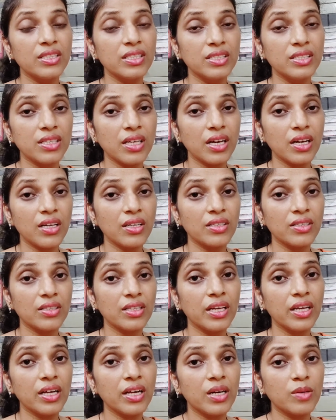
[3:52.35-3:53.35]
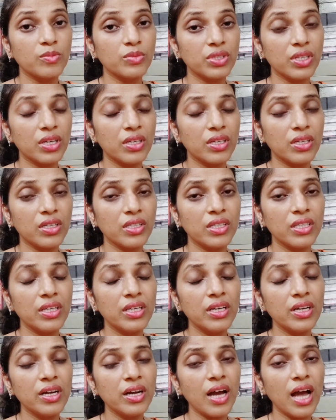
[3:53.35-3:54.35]
They comes under
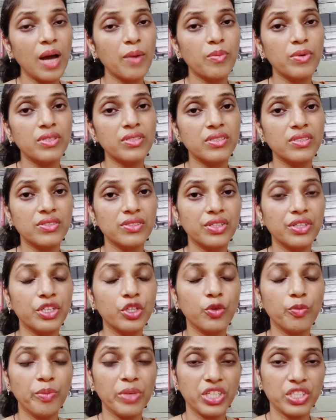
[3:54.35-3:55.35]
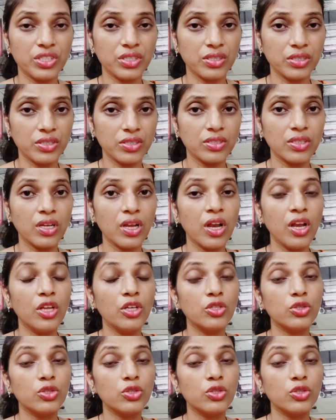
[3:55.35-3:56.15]
the hypersensitive patients.